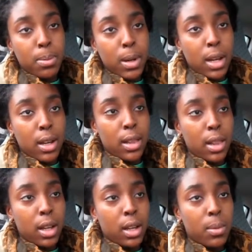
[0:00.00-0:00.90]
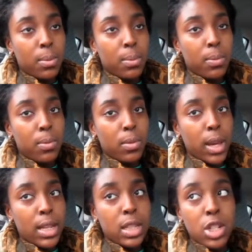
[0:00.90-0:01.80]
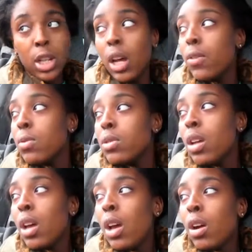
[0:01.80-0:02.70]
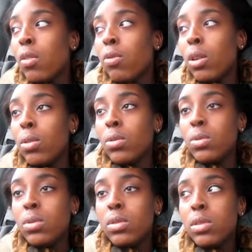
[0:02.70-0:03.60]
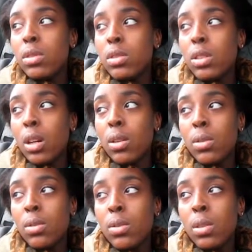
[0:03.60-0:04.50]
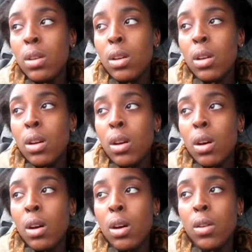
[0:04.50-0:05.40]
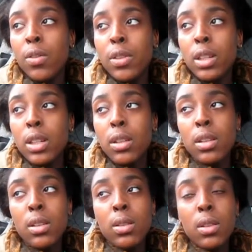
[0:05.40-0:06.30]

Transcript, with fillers: my um, HCG levels rose. So hopefully, you